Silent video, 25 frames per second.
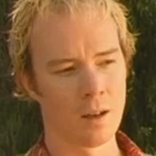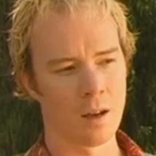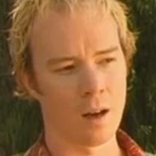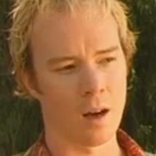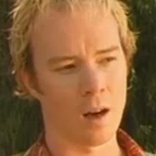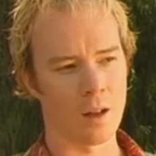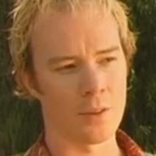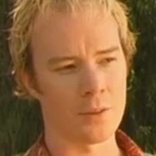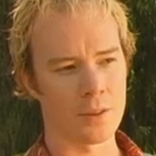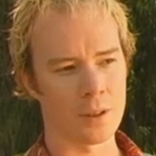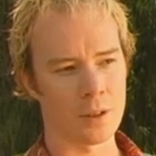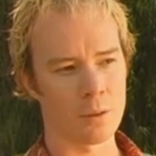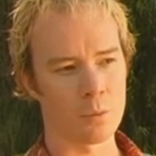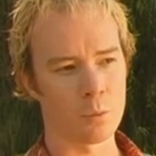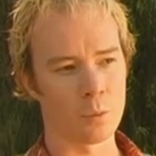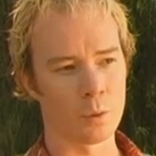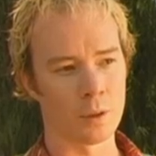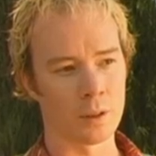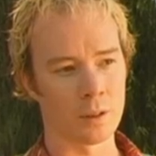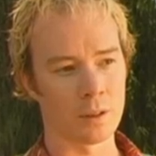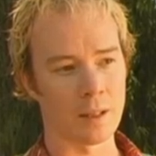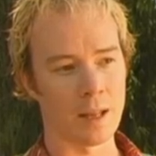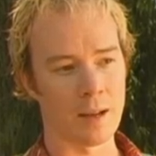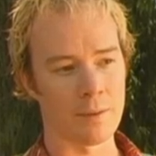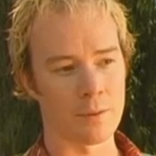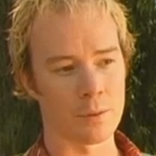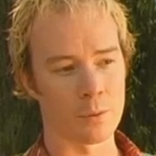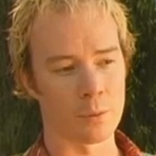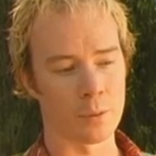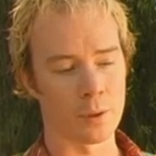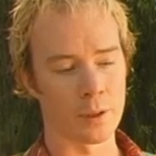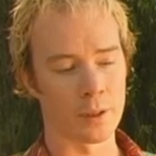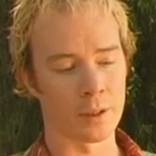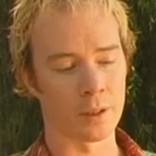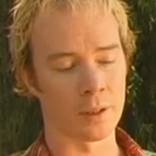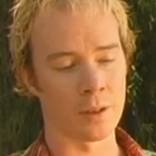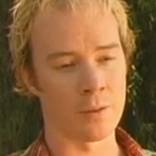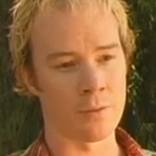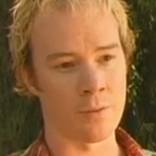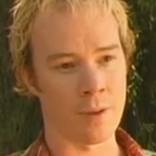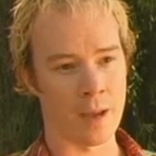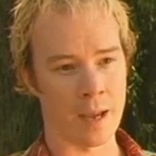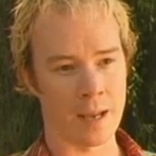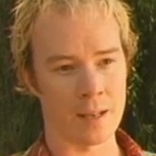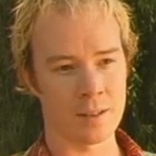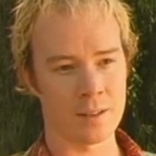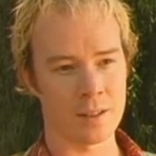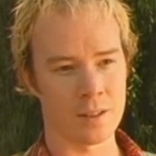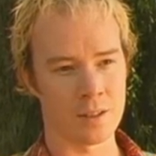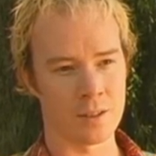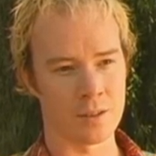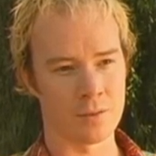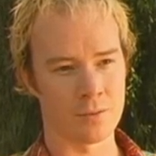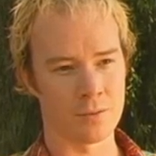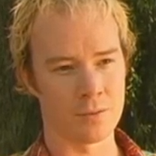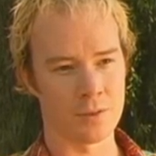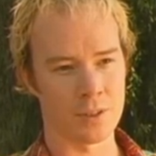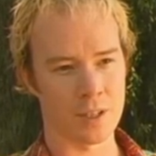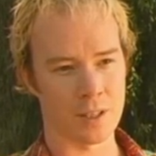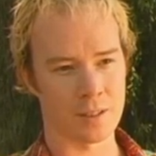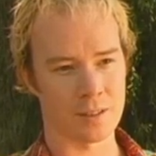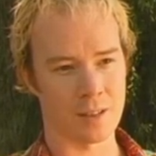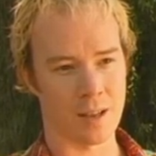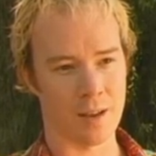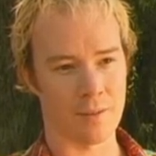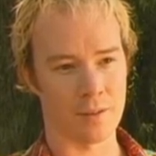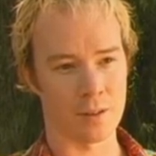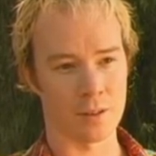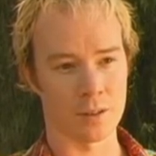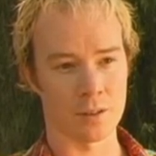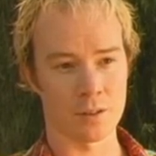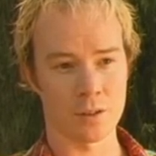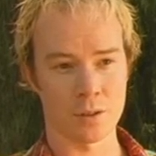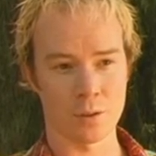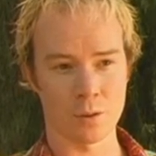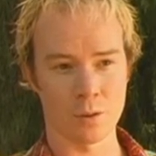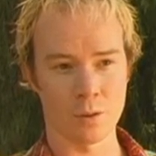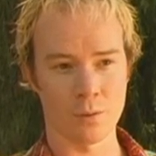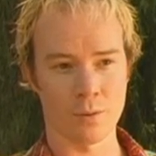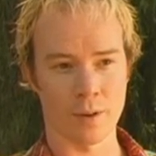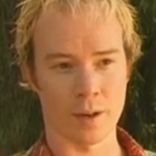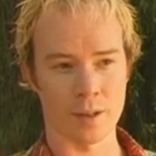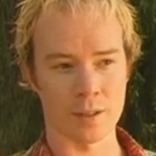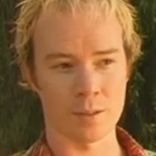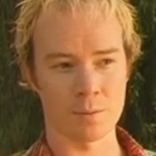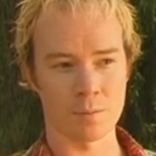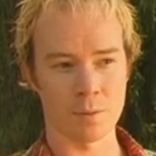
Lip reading: I think we'll have a real advantage of just having the 2 of us,